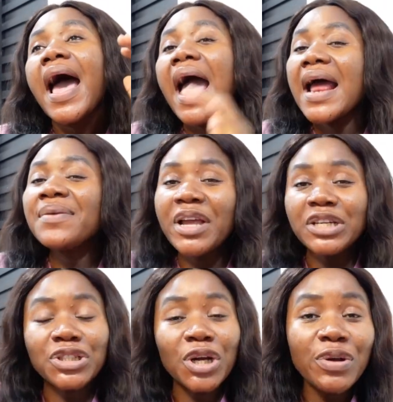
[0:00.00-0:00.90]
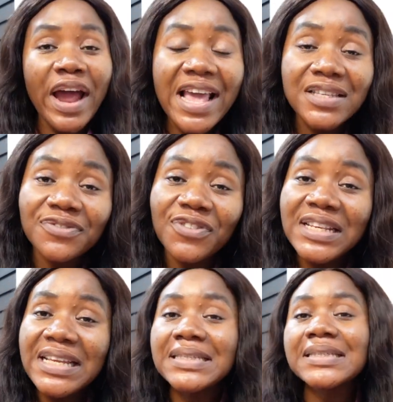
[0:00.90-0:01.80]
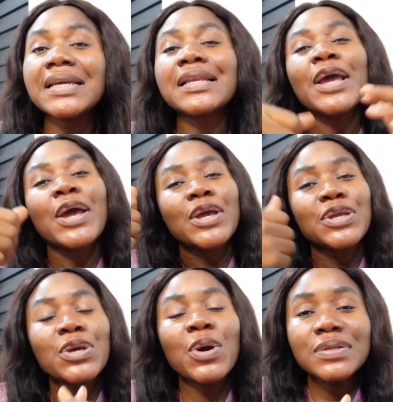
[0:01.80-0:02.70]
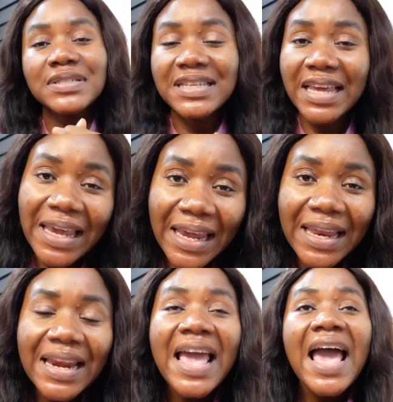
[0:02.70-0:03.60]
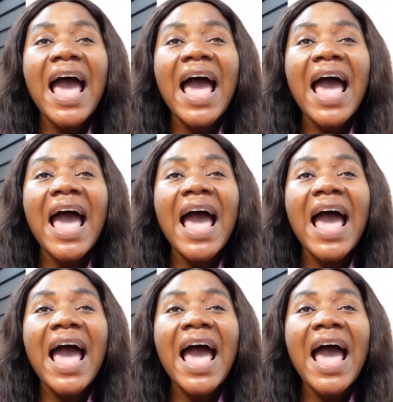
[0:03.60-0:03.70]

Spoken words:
And make sure you are exfoliating your skin.